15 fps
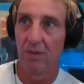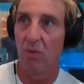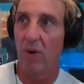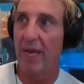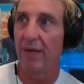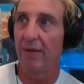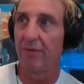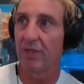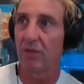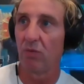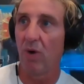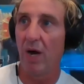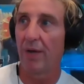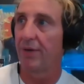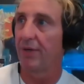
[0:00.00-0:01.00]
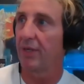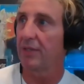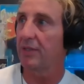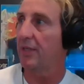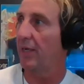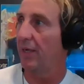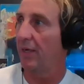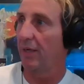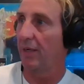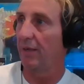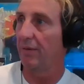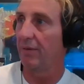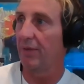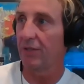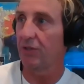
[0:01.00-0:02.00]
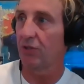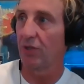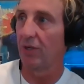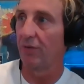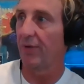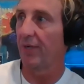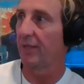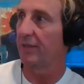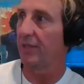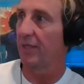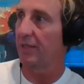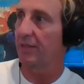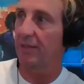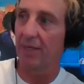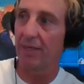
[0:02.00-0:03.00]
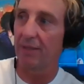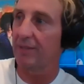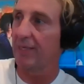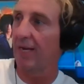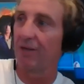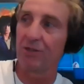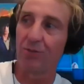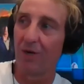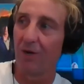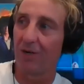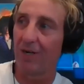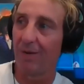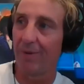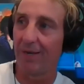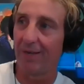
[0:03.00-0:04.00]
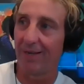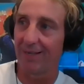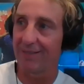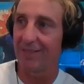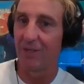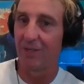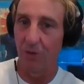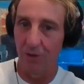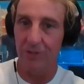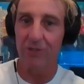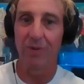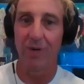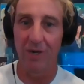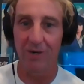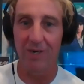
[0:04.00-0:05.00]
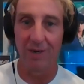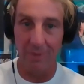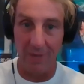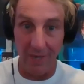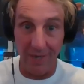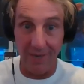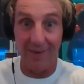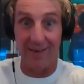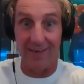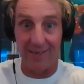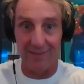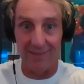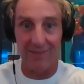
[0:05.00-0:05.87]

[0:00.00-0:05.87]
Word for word: waves in water. You can say, when I surf, I can see a south swell come in, I can see a north swell come in, and I can